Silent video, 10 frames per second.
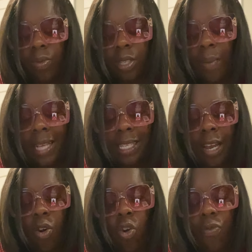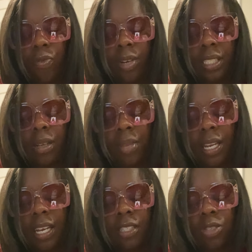Somebody's like offering
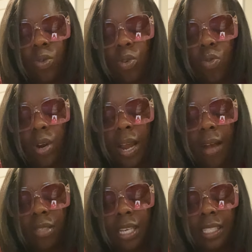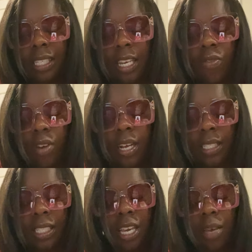something into a courthouse, a secret, a
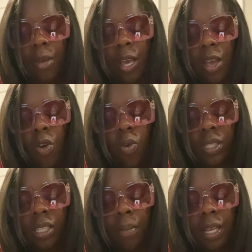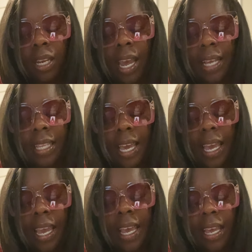tip, or something like
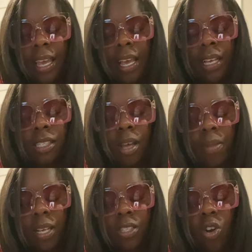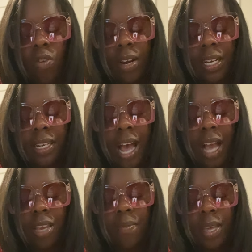that. And something's already
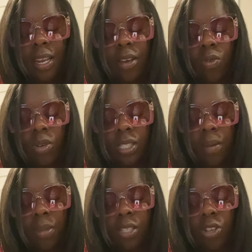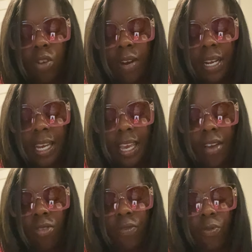documented or something's already
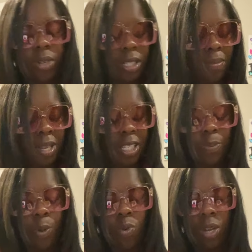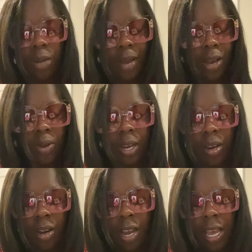accounted for, something's spoken about
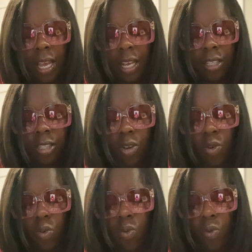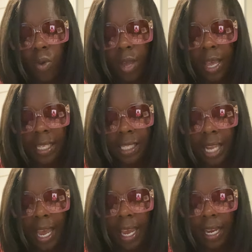here. So it's
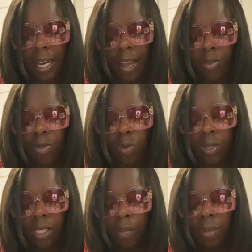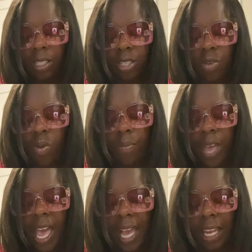like now something's going
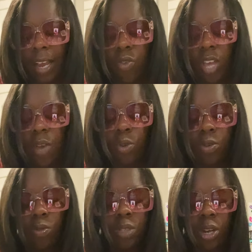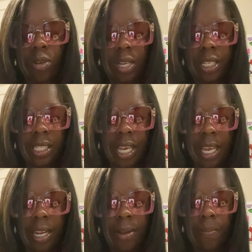back. Like, okay, well, you turned this
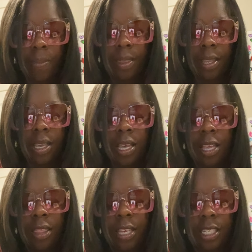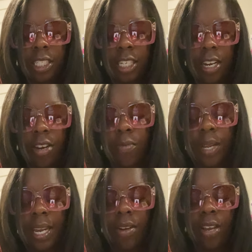in this year,
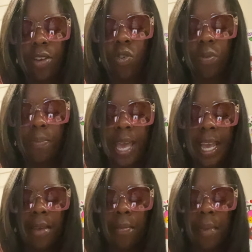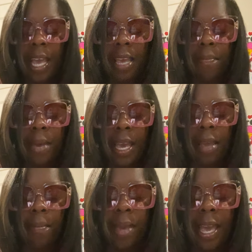but now they're going back and back and back
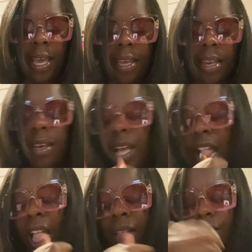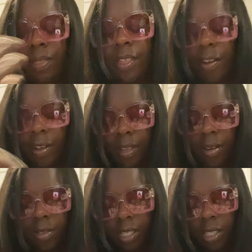and back and they're
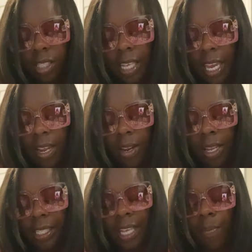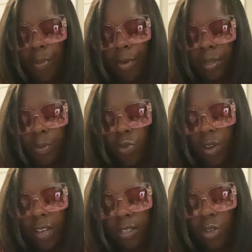they're seeing this emperor's
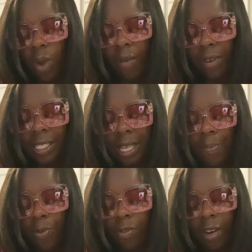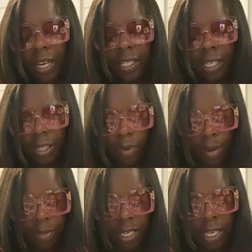motives, whoever this emperor is. That's what
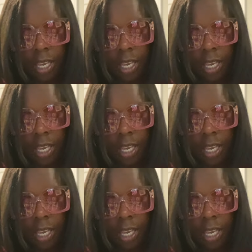I'm seeing.